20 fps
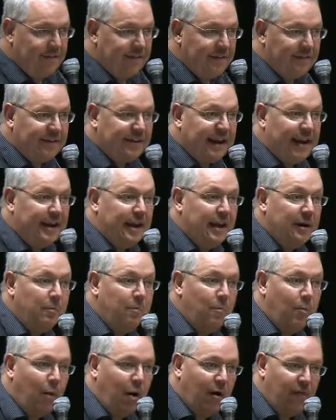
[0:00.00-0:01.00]
it's getting
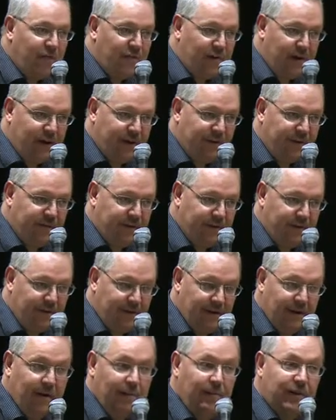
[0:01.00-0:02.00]
more
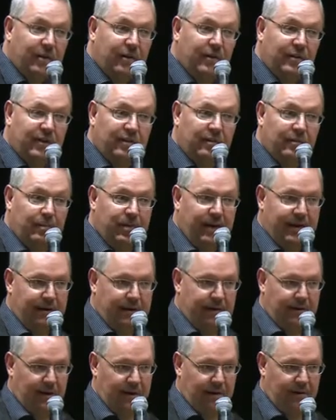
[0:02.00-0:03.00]
function because it's
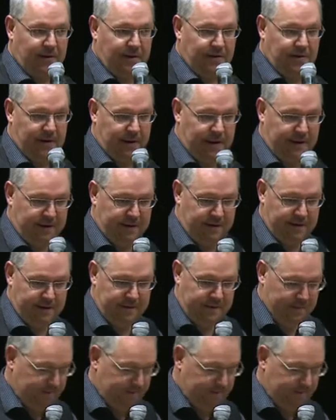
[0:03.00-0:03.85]
better glycosylated.